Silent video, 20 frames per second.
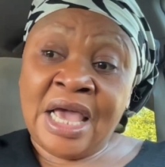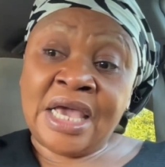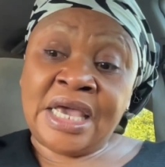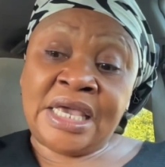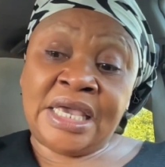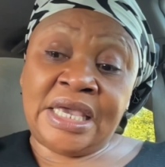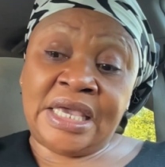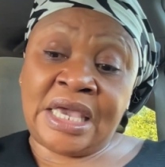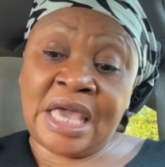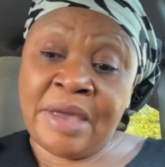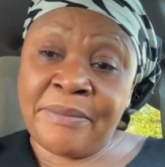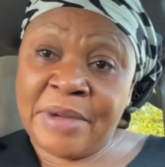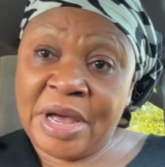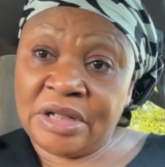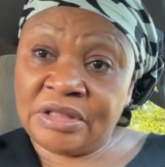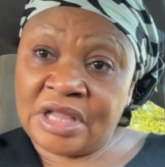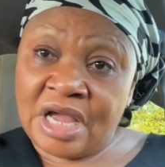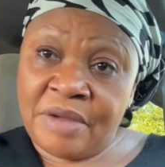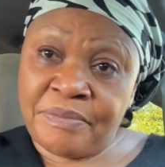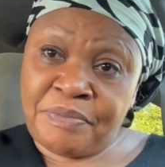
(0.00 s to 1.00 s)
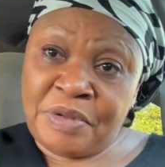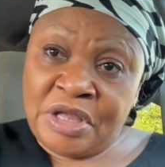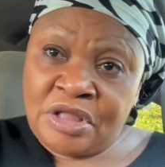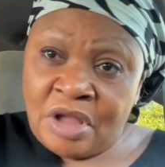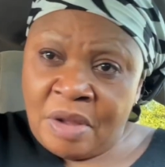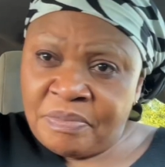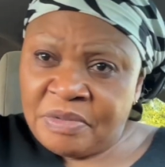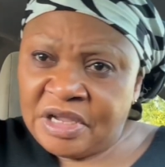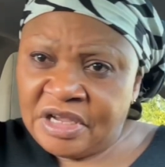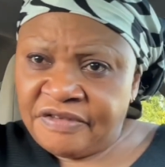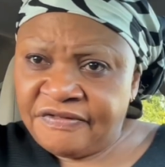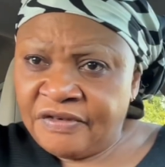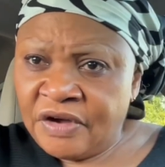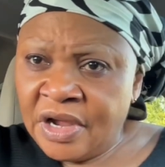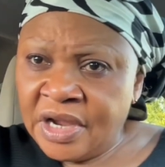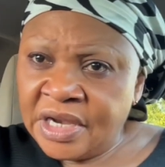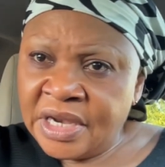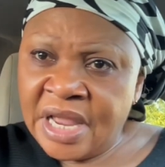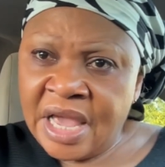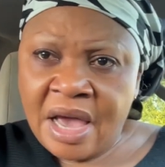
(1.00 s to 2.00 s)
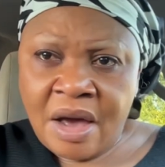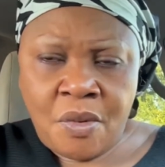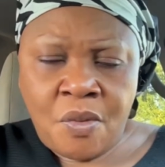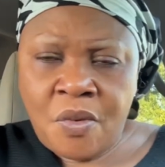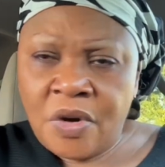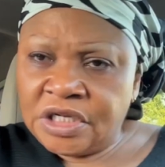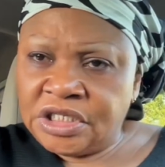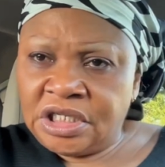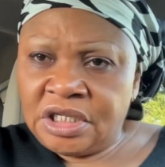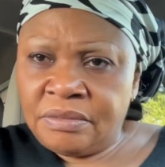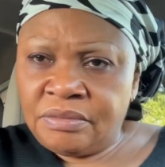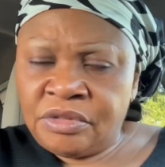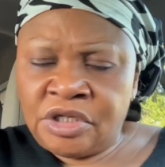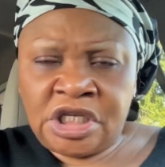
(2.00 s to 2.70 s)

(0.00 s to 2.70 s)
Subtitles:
He came out and picked up this food. They are watching him.